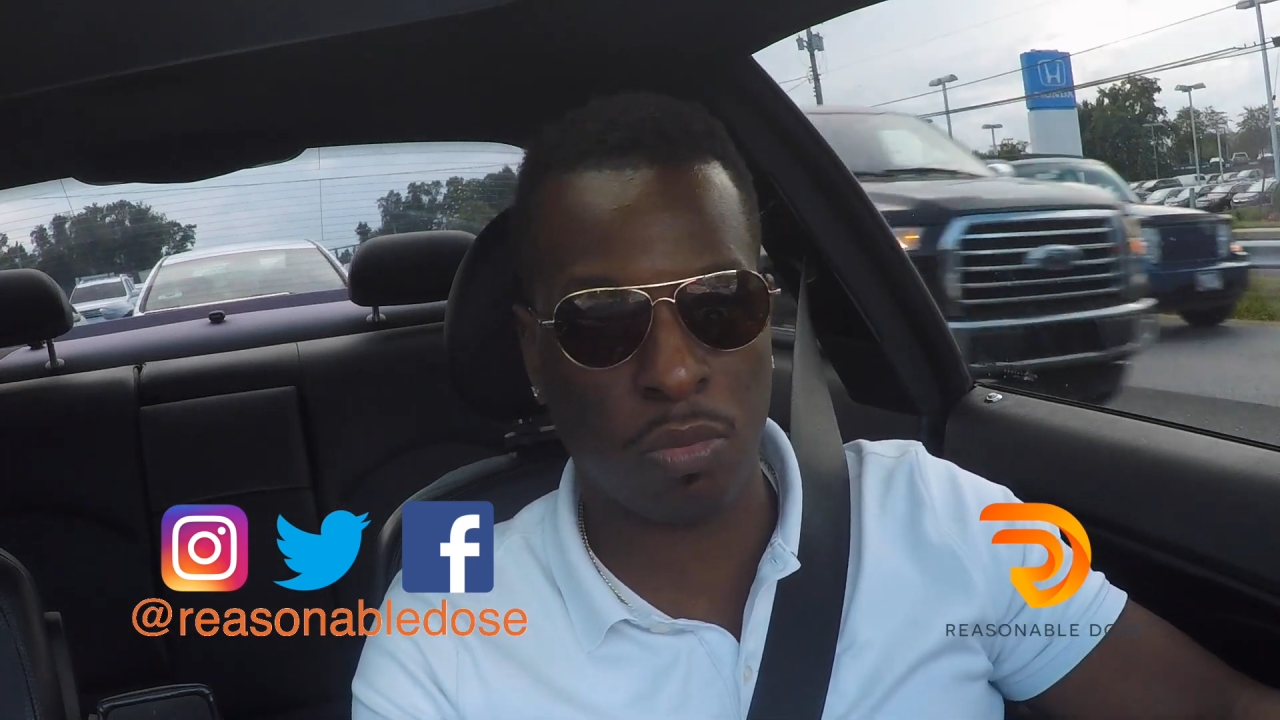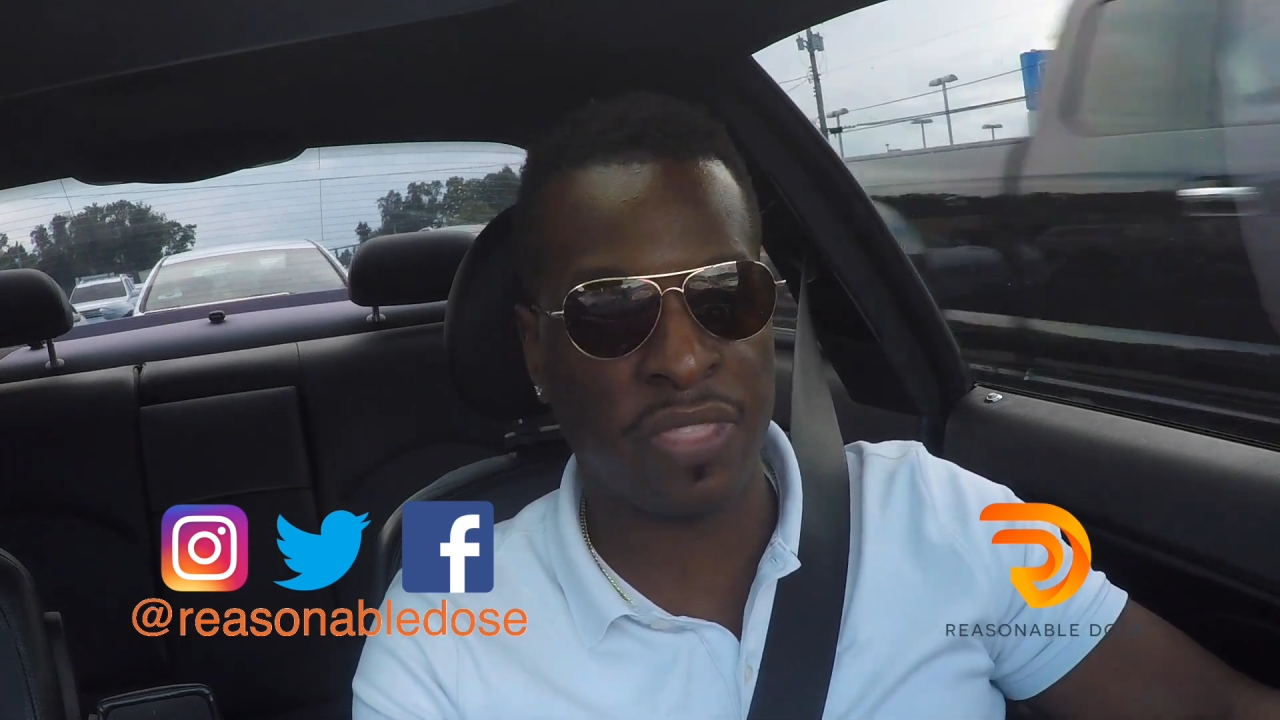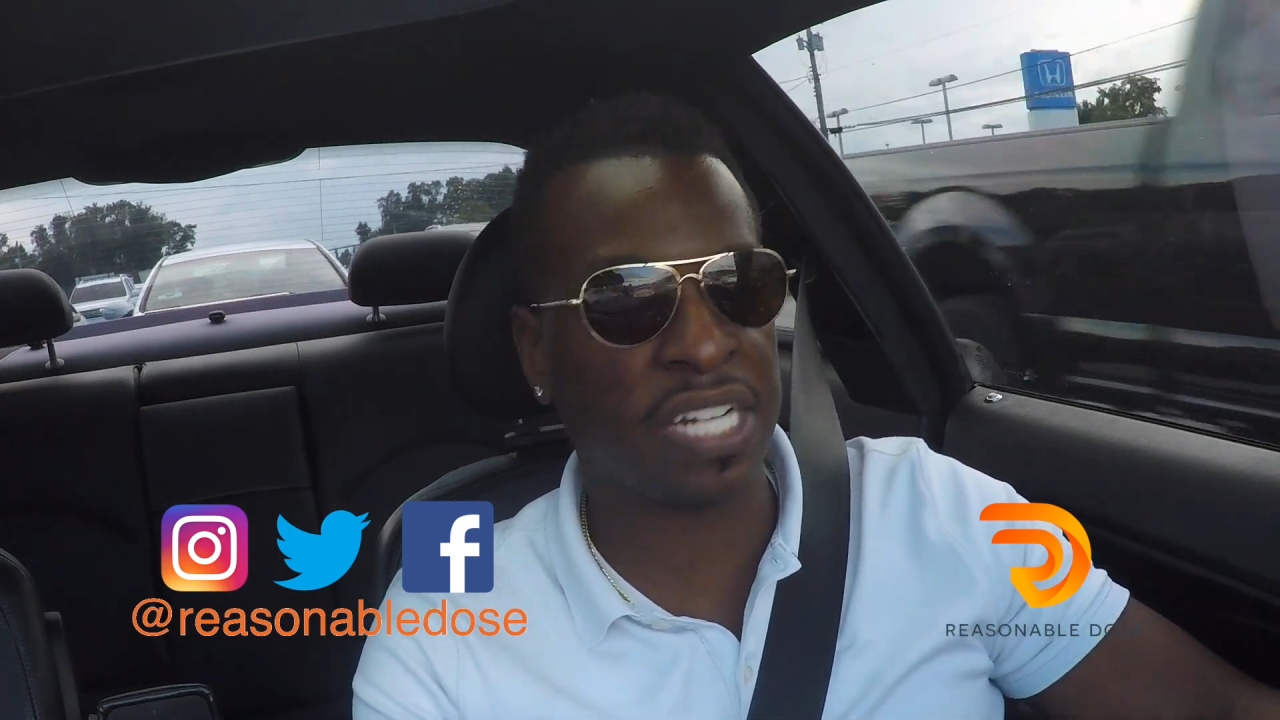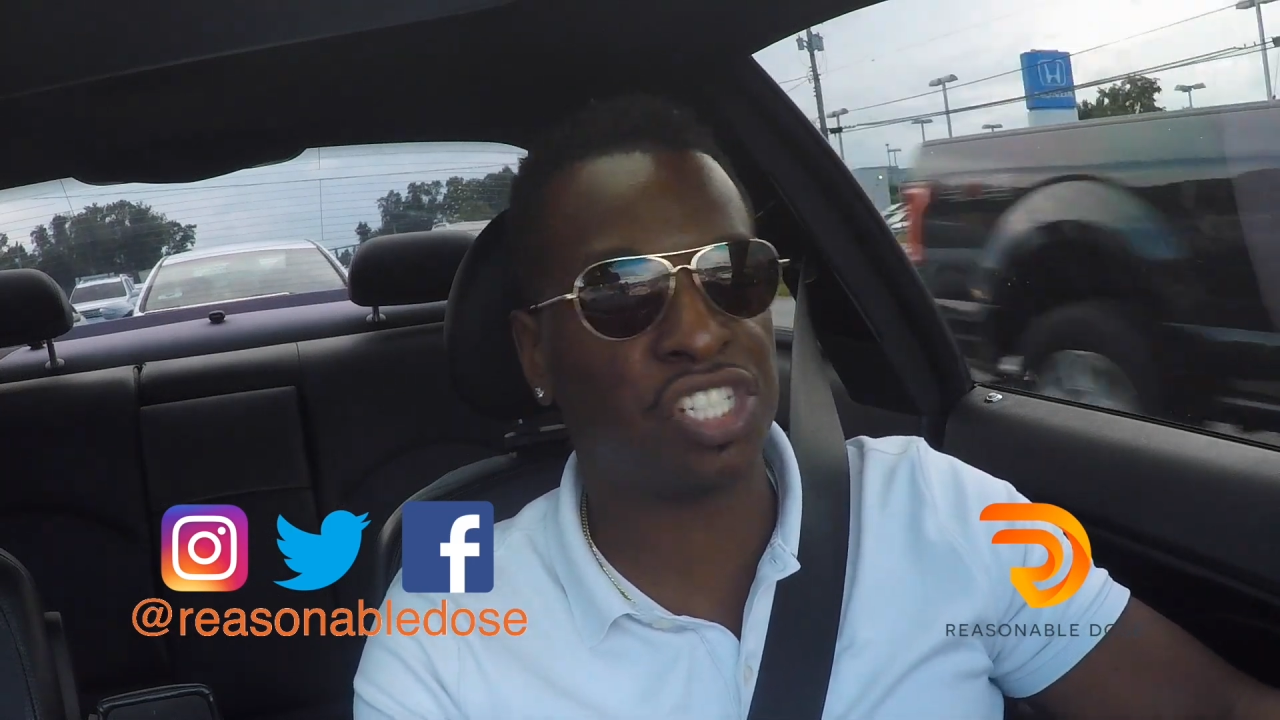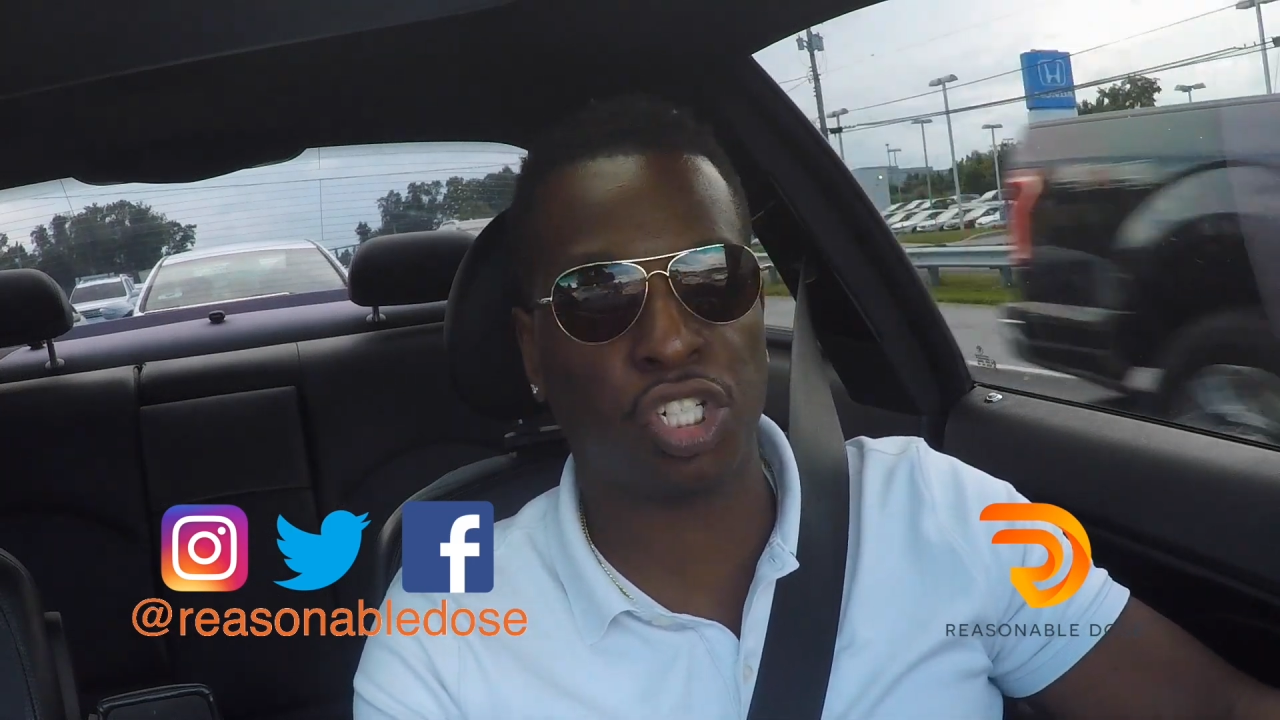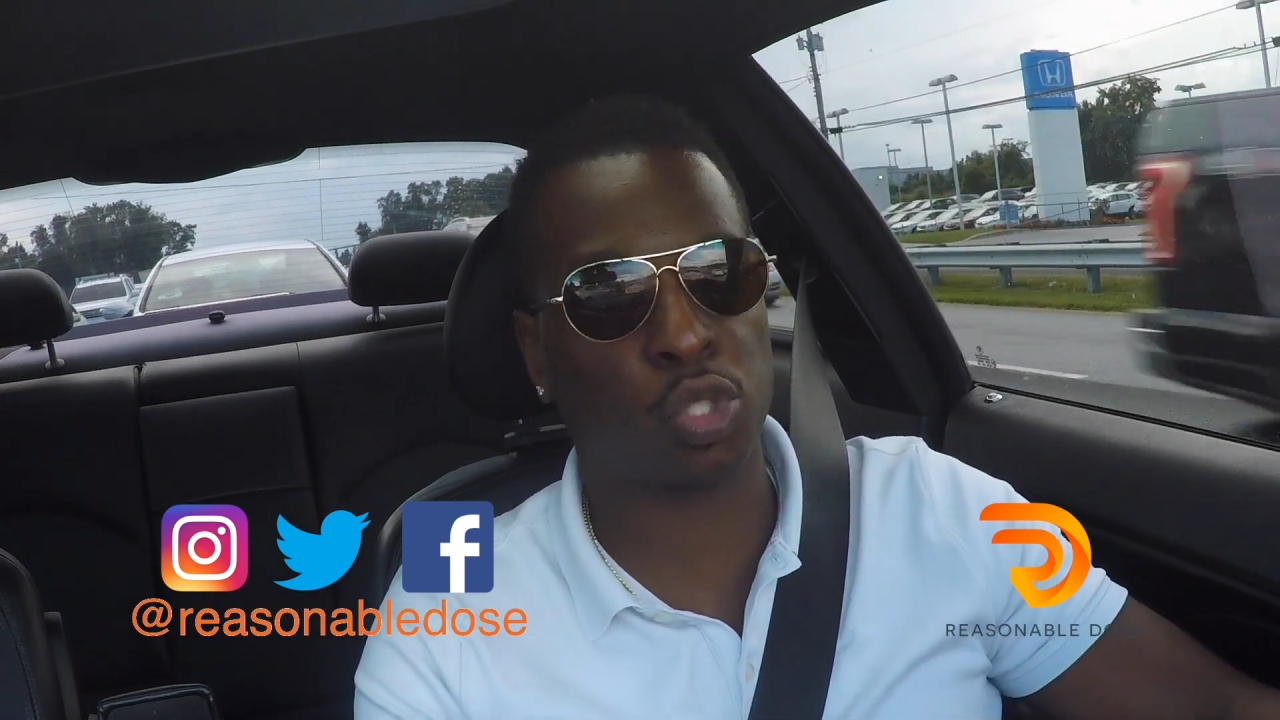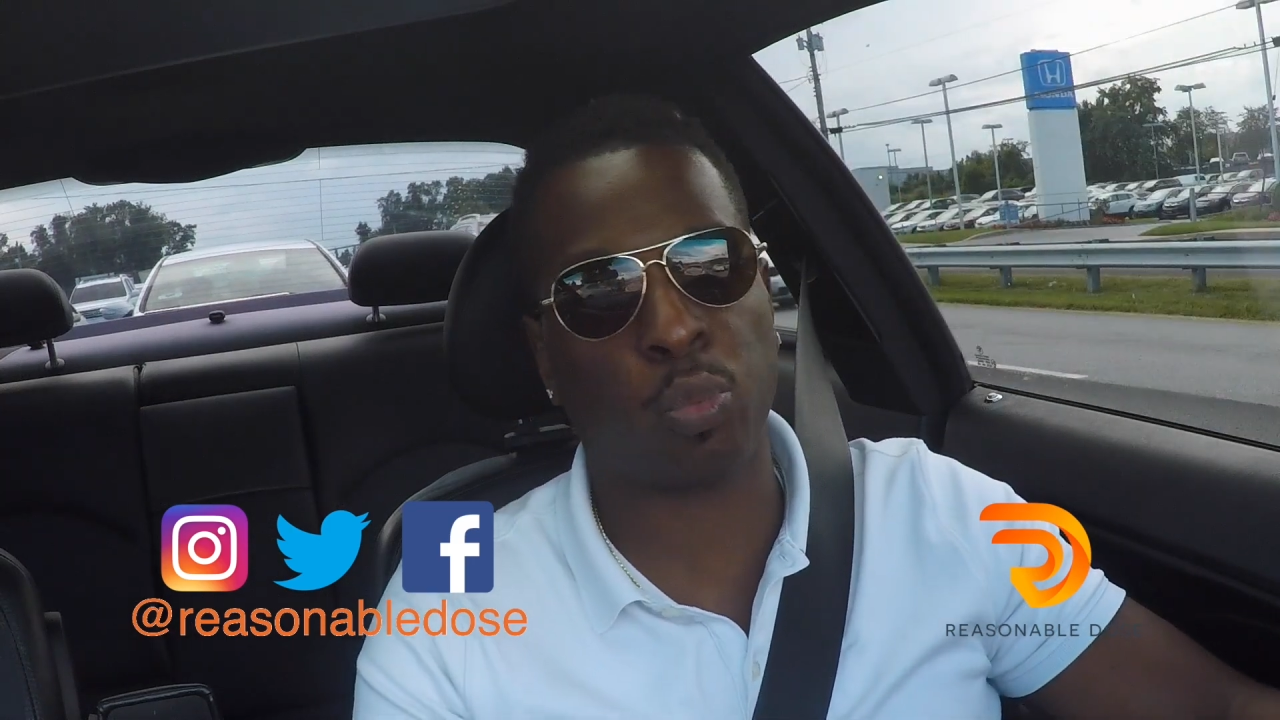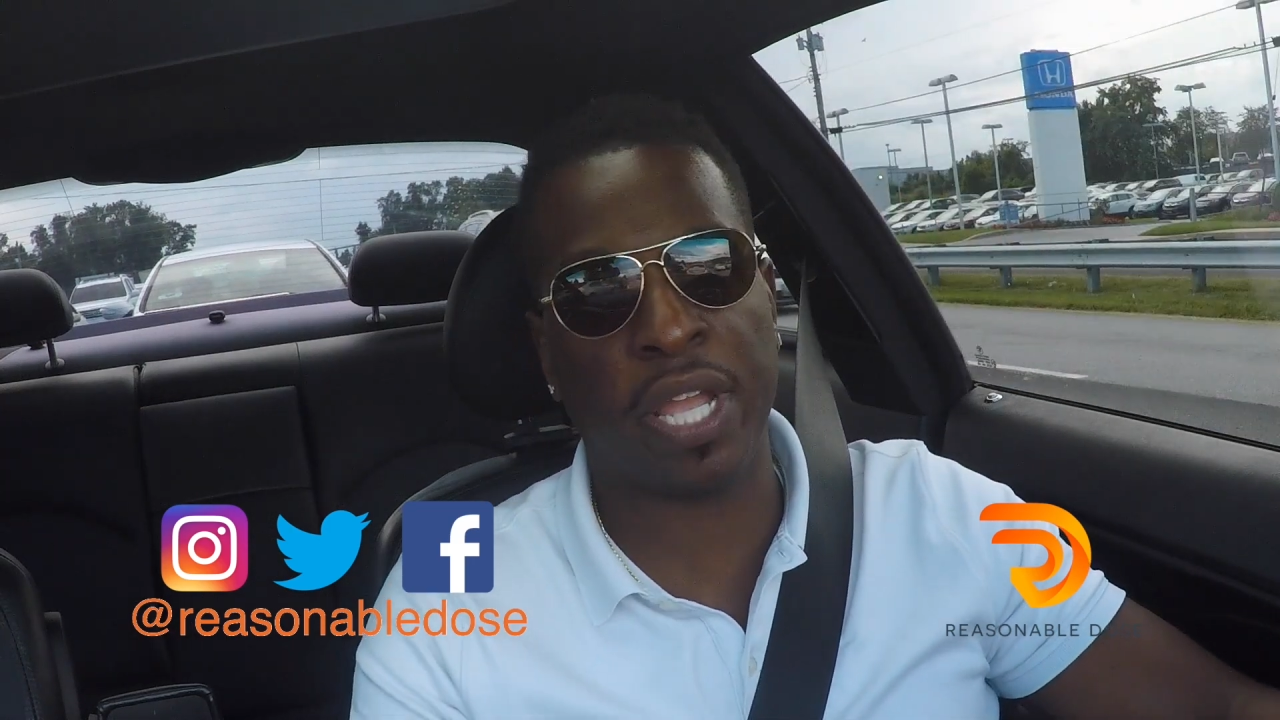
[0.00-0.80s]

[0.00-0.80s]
That's just